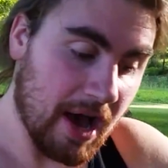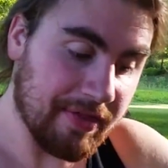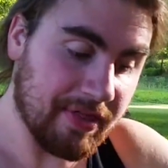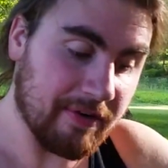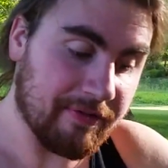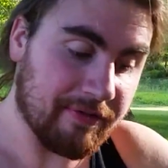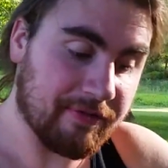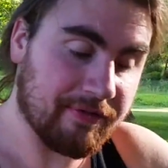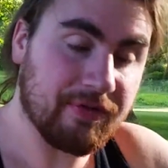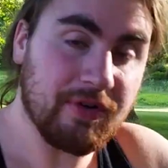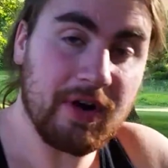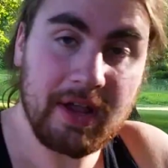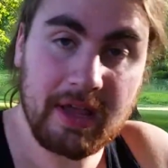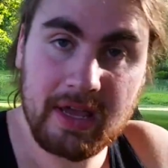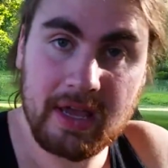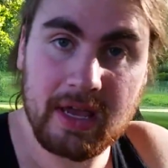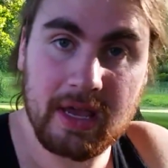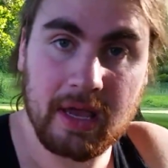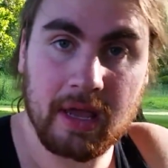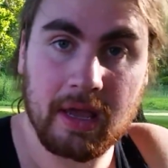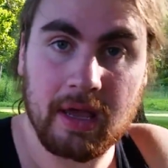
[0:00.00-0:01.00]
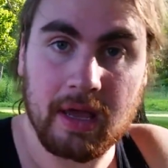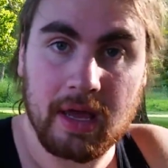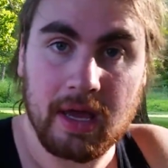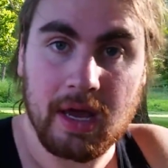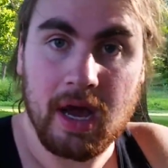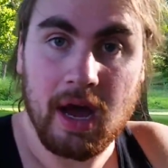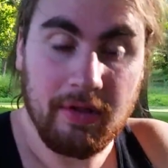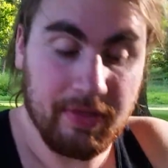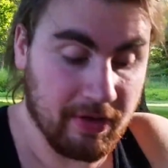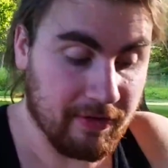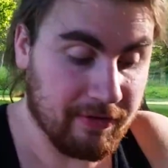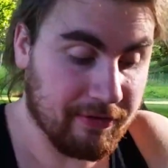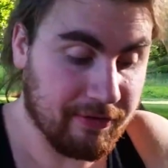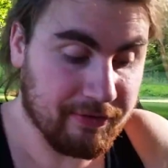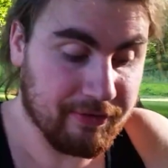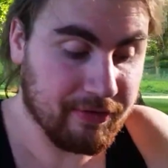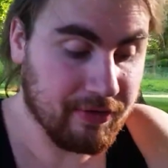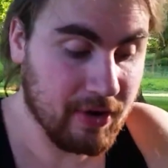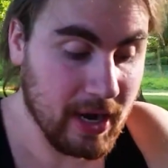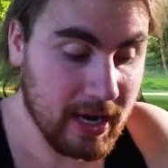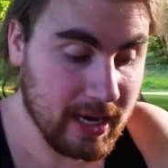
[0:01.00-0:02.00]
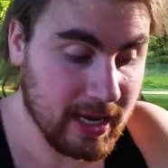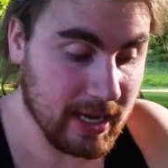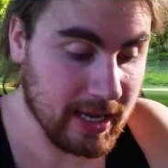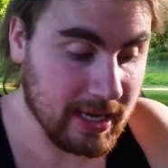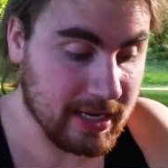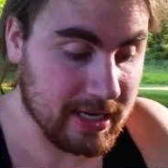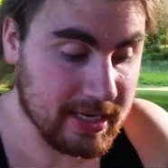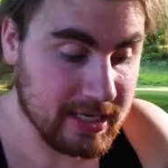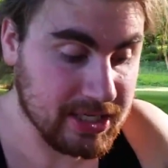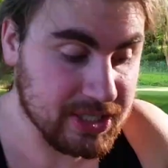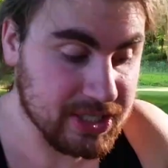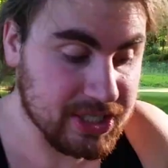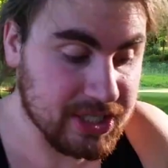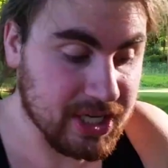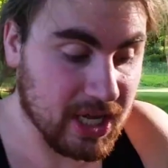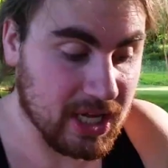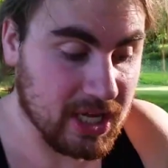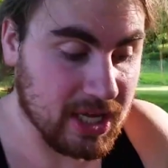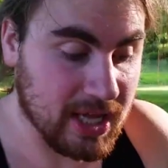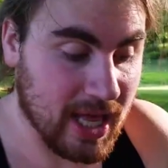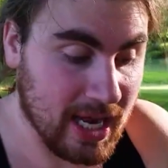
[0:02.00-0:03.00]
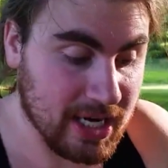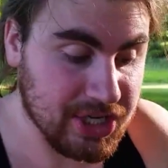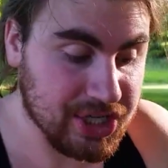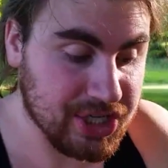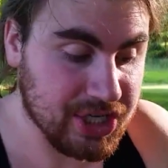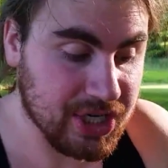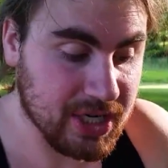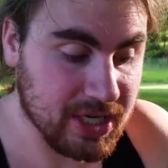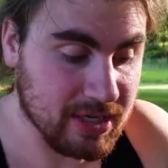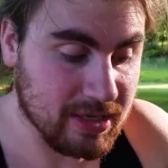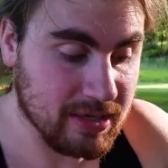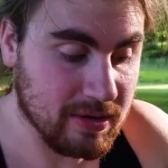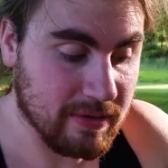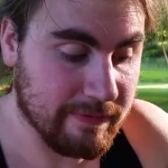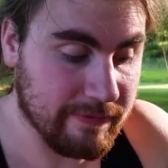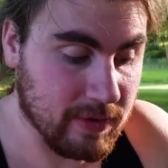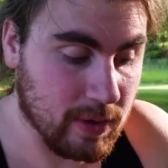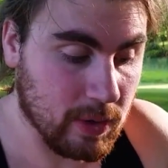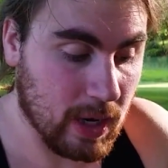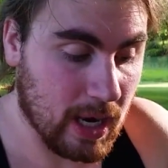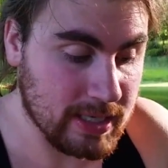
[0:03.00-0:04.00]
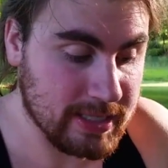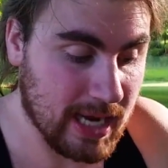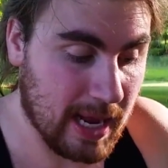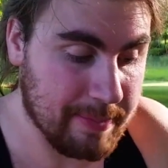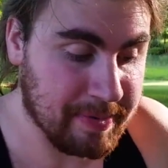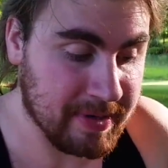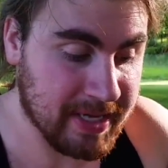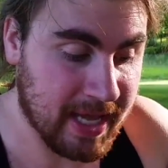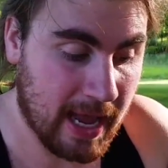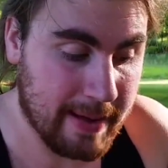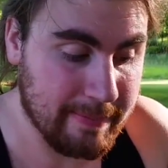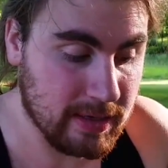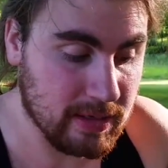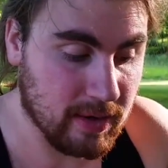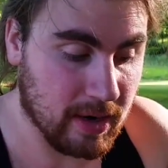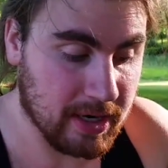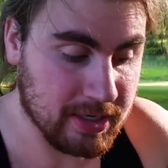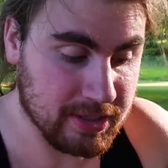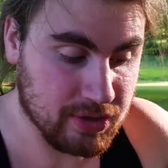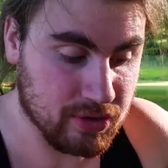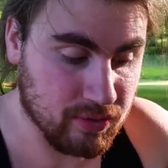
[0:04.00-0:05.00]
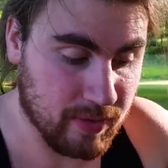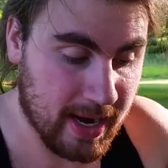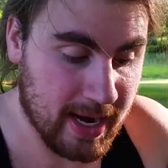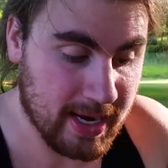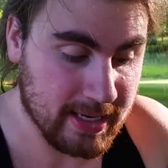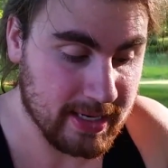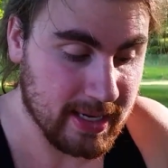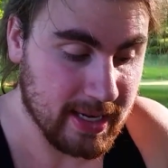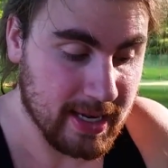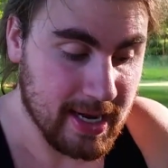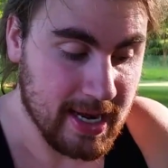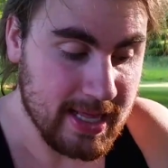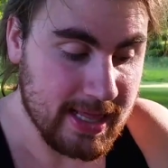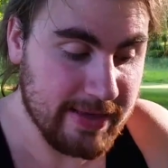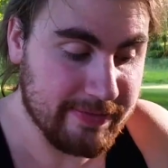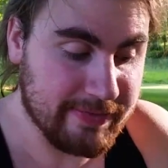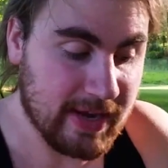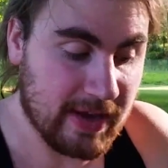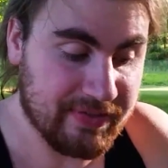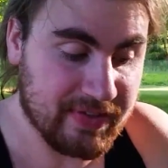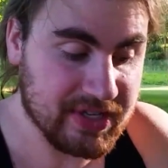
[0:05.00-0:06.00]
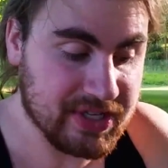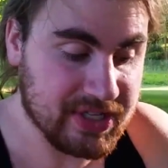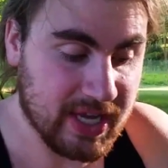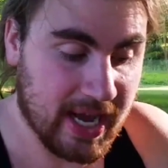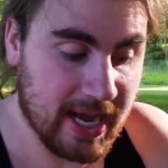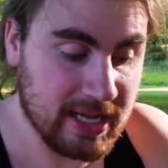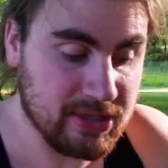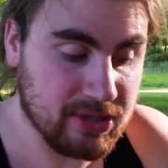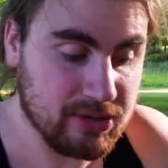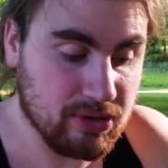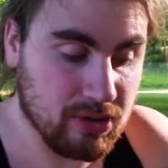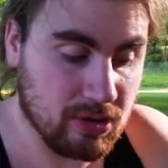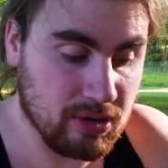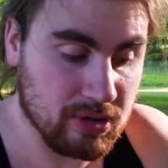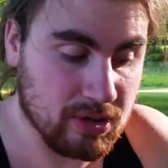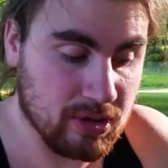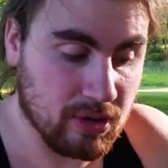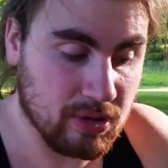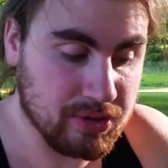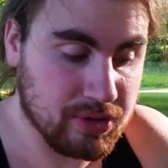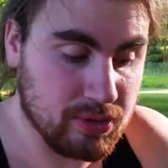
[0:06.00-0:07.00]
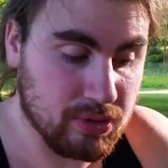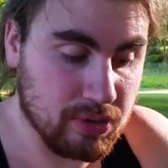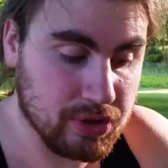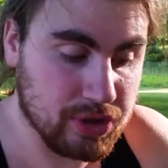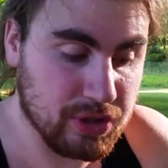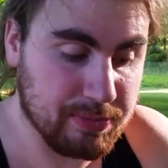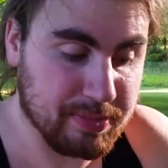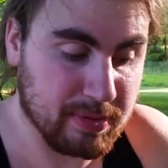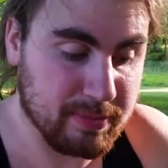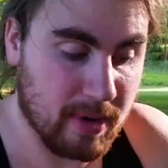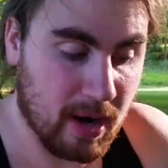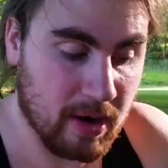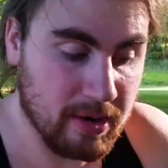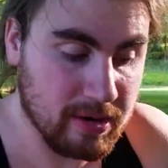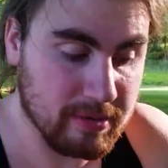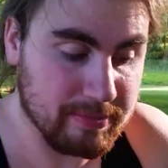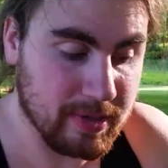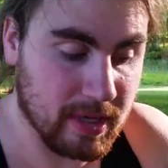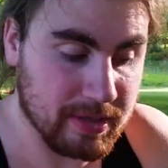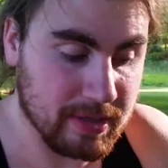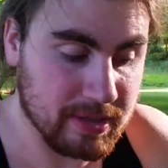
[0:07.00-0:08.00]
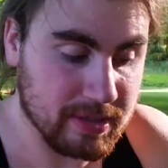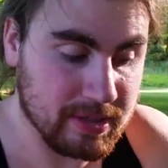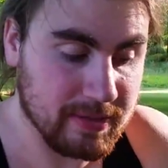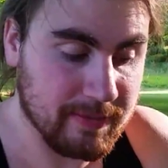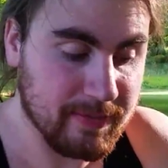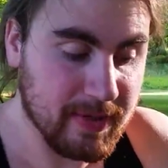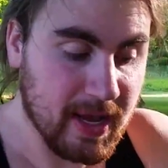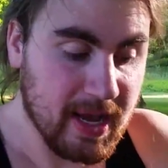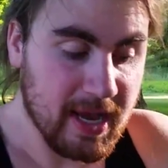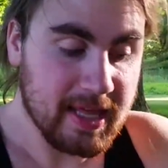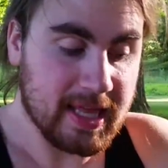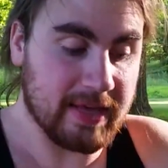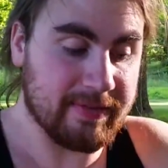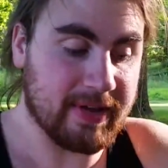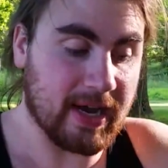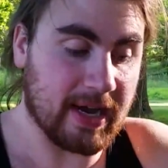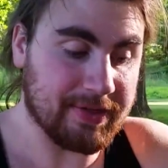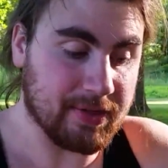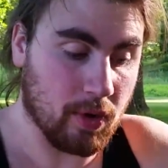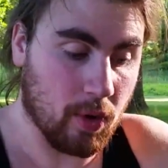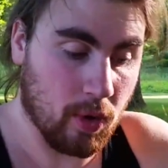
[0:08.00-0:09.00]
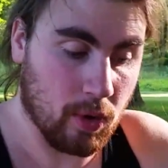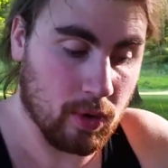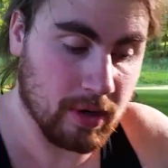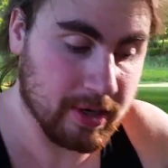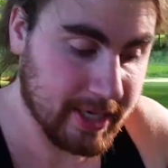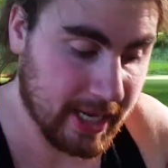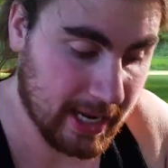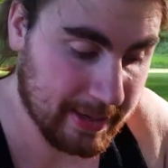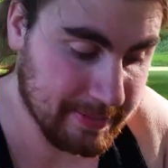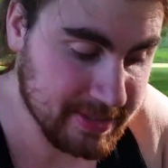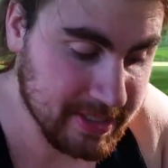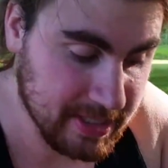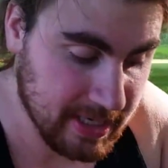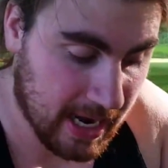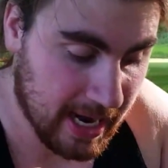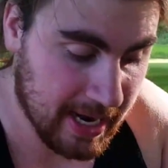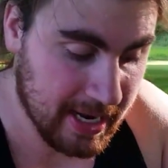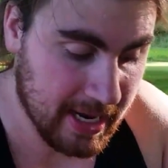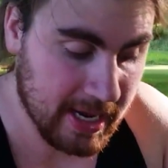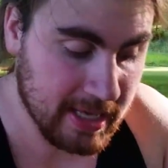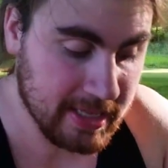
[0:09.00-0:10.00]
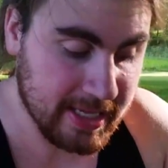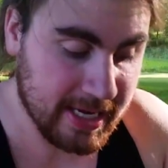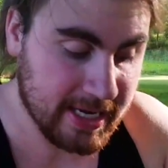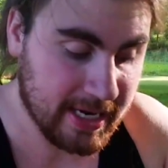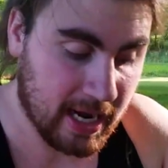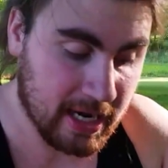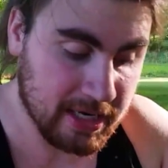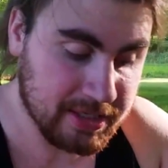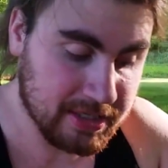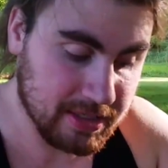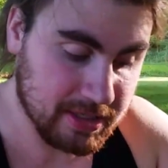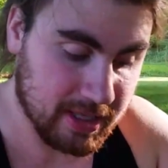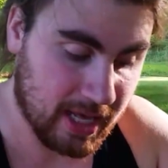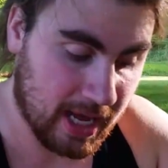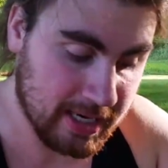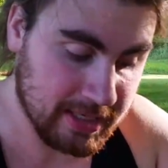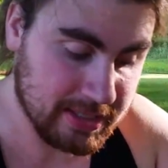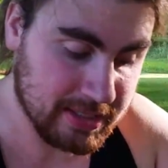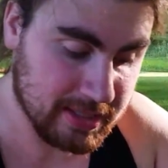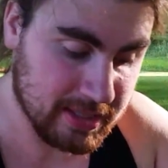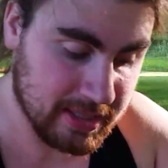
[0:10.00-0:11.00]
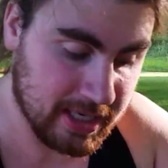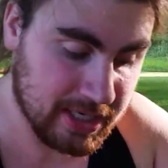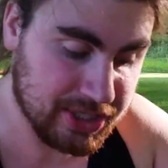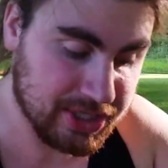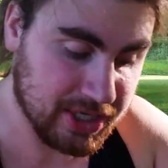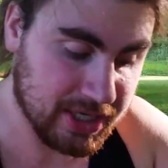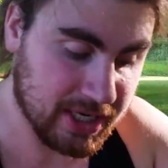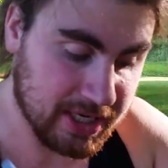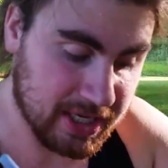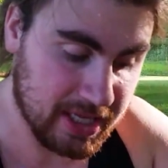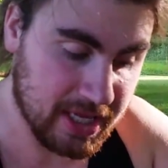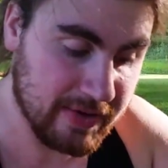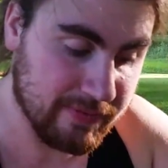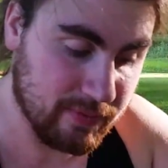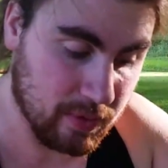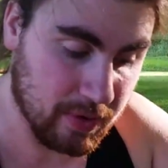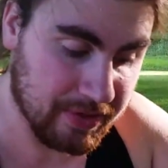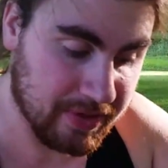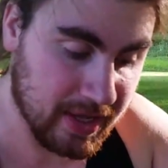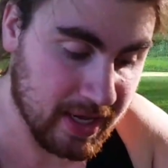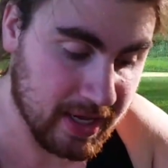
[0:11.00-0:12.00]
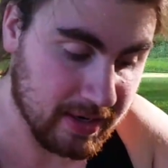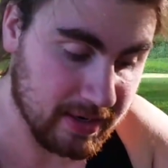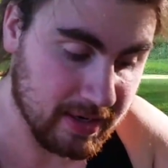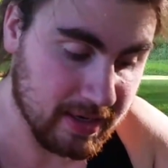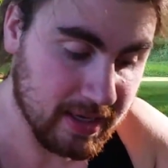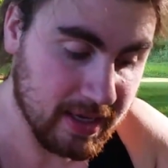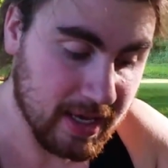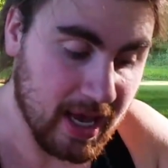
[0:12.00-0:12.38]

The freaking selection for a type of game you are is great. They've got the side-scroller old-school Super Mario Brothers. They've got the horror games in Alien Isolation and Evil Within.